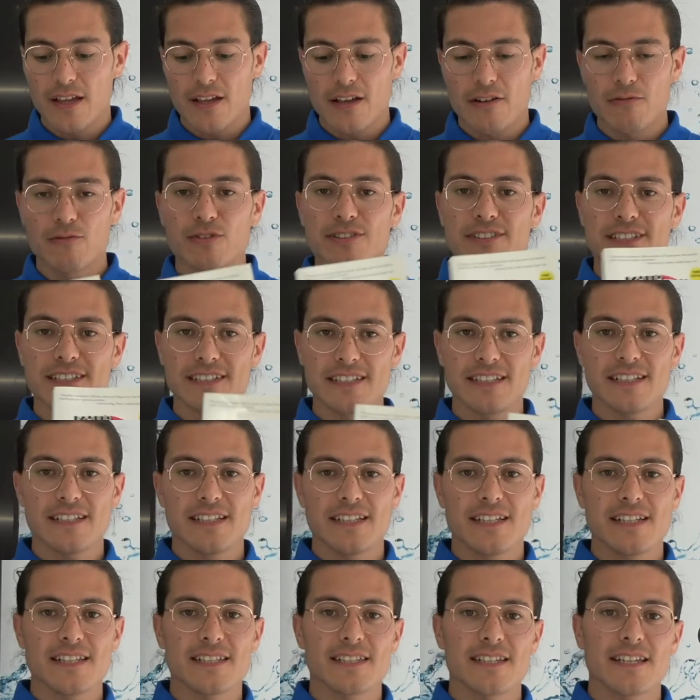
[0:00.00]
What he did
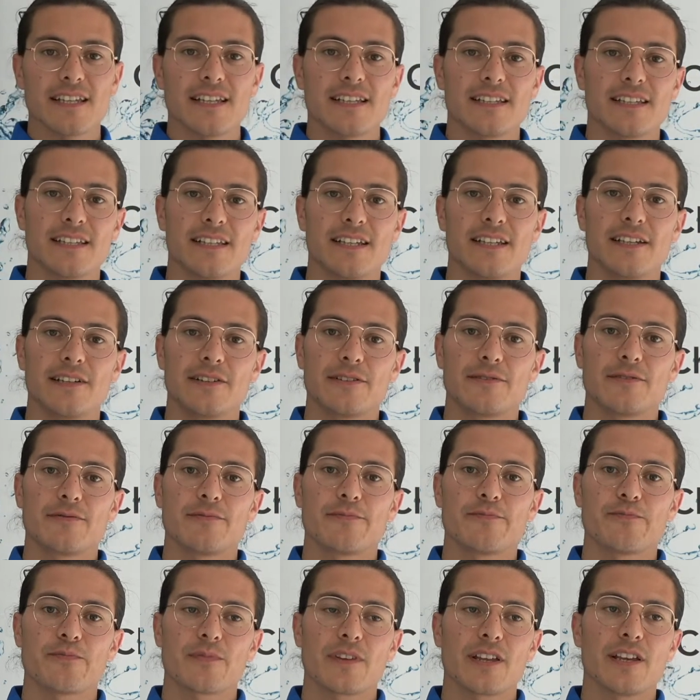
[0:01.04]
is he
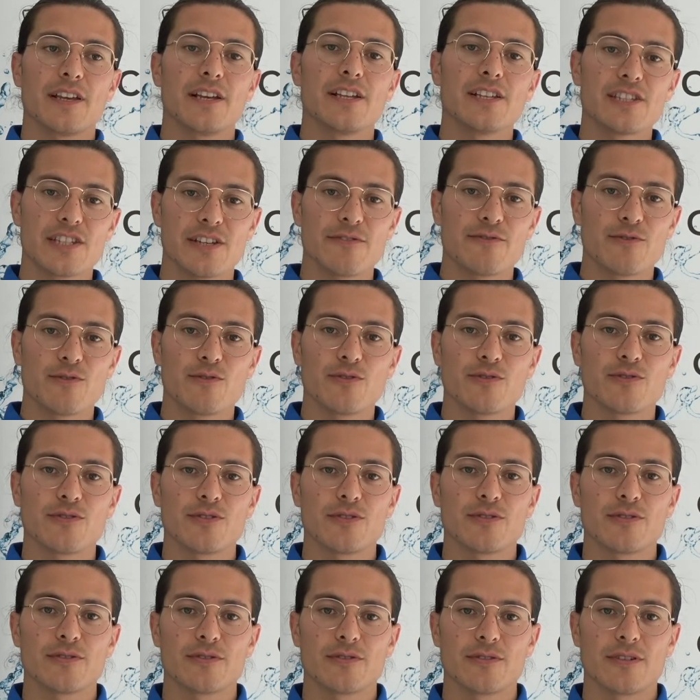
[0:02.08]
interviewed
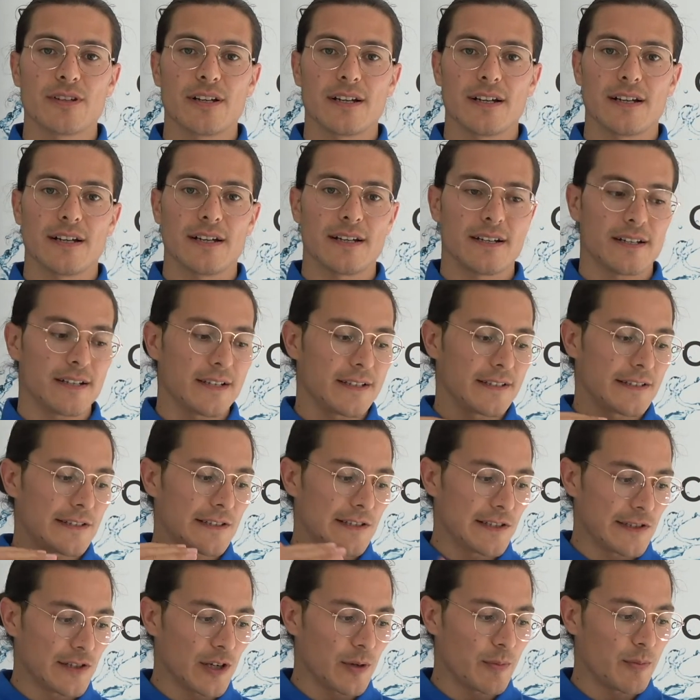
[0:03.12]

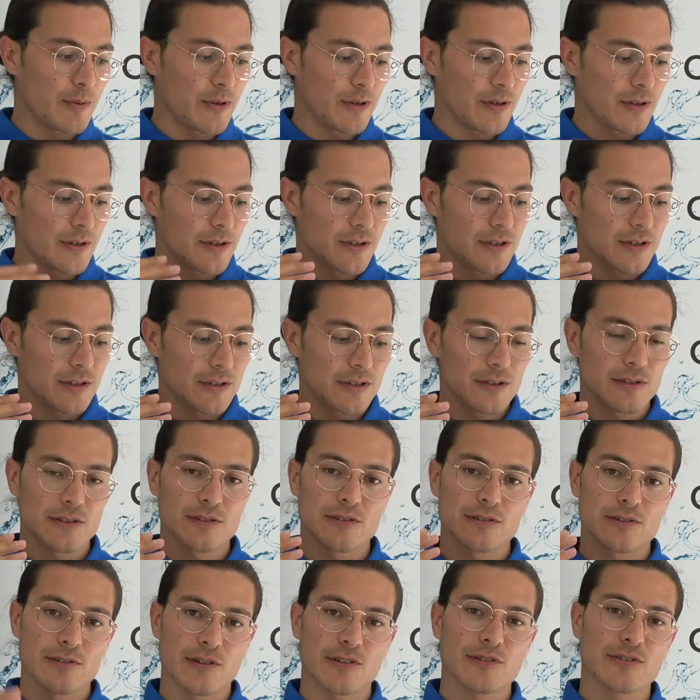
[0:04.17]
top
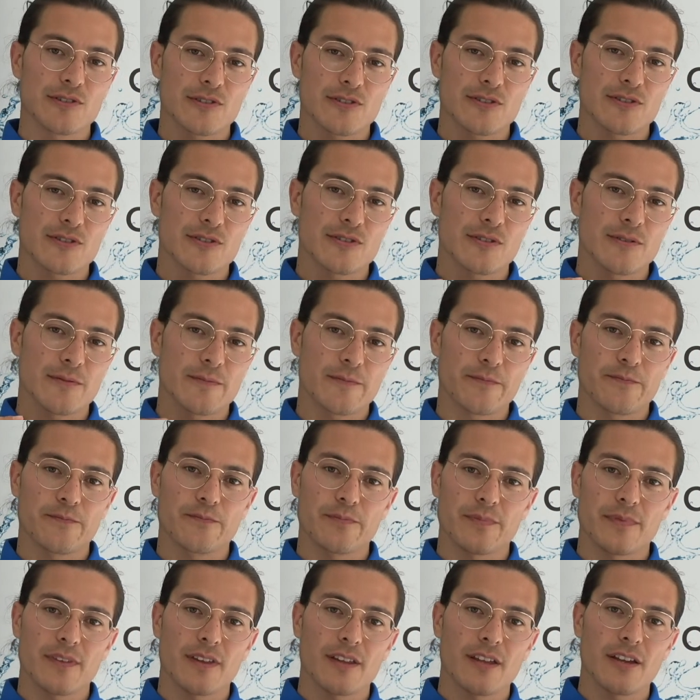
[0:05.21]
doctors
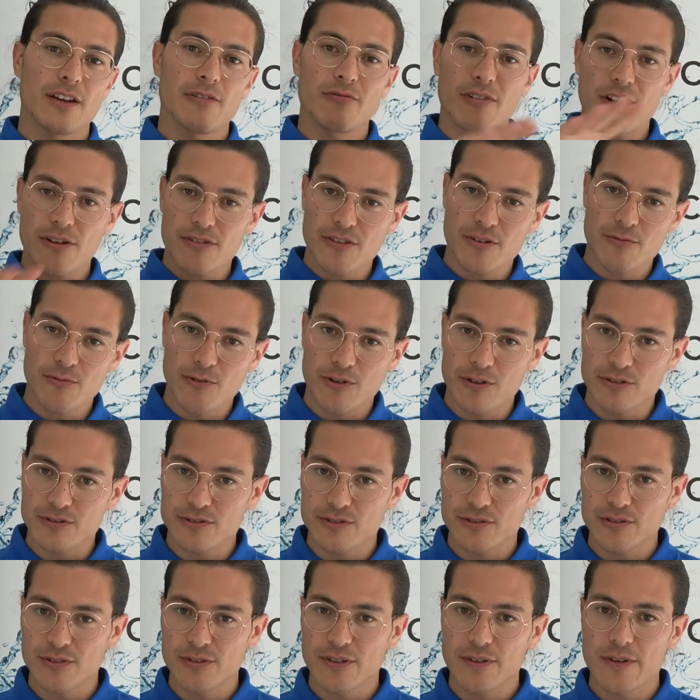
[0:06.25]
around the
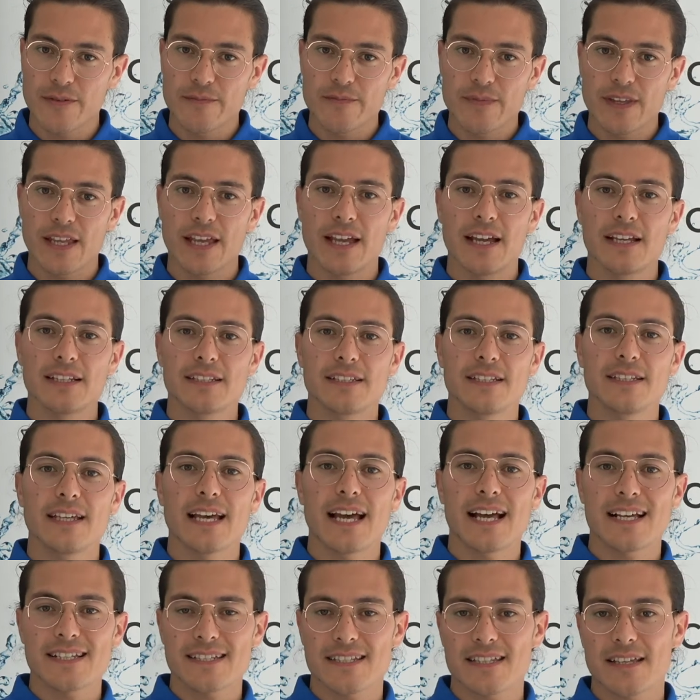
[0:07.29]
world, and he
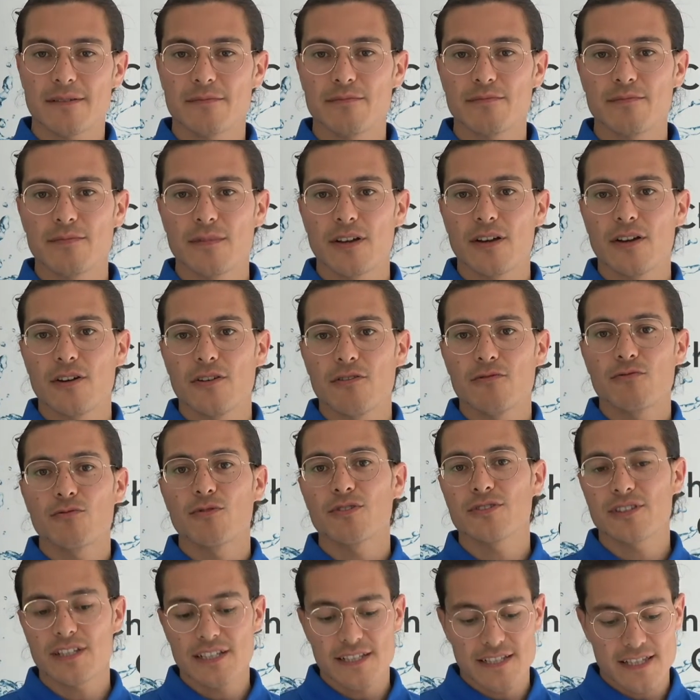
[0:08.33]
asked them
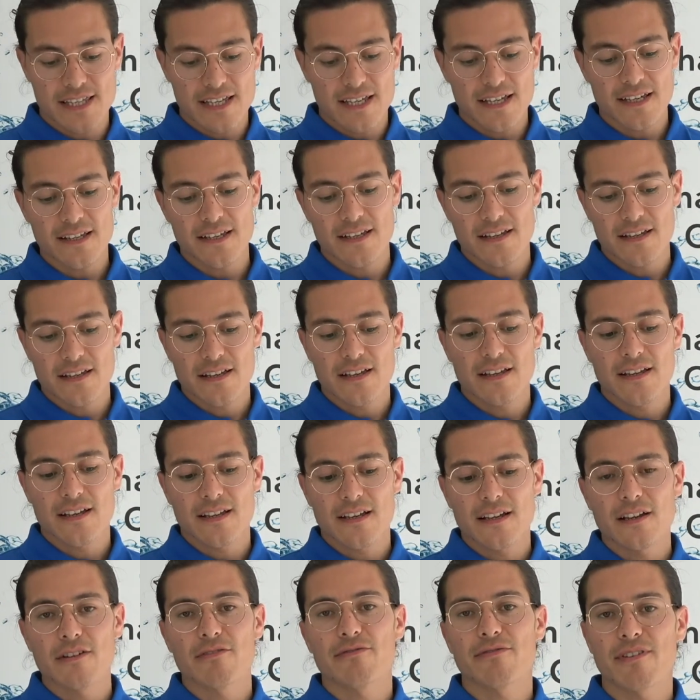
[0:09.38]
what is the
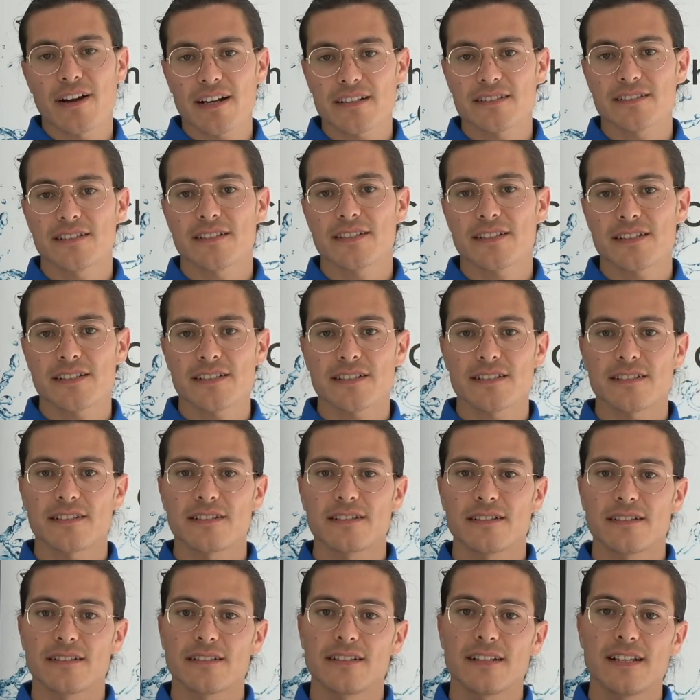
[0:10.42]
factors
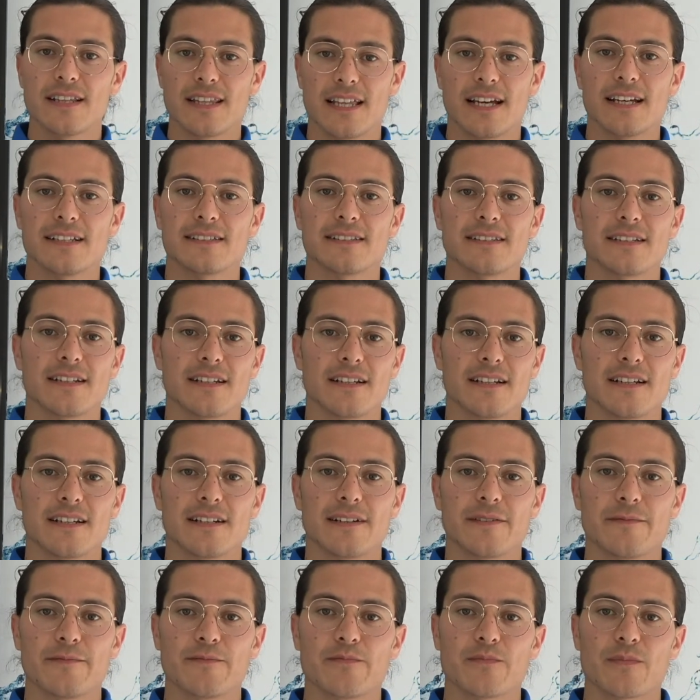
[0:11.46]
that
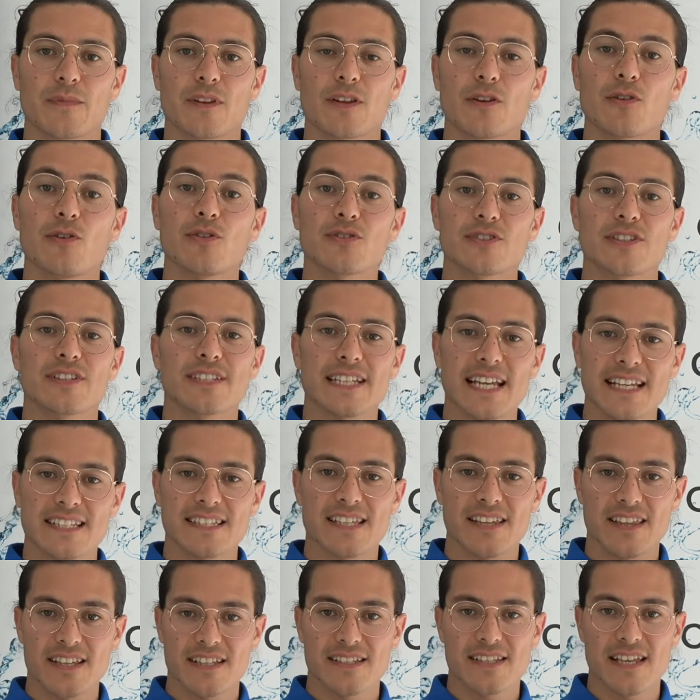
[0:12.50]
causes
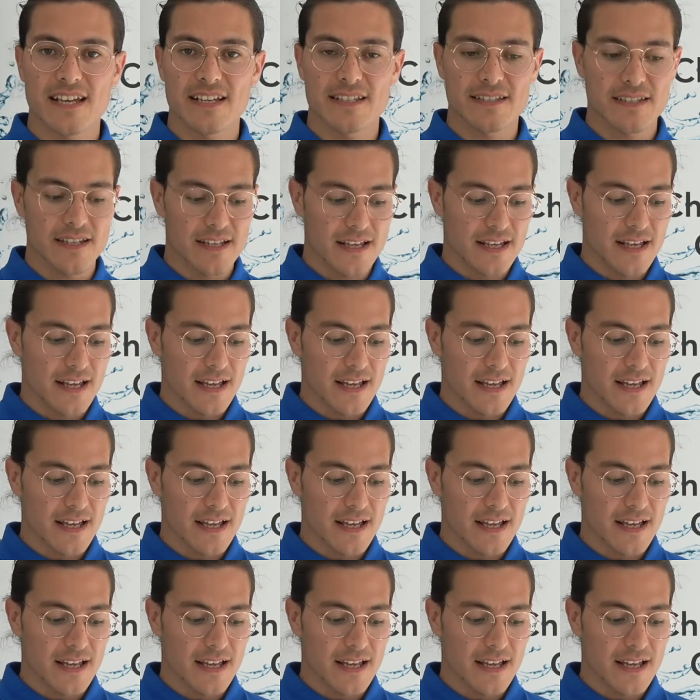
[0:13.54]
cancer these days.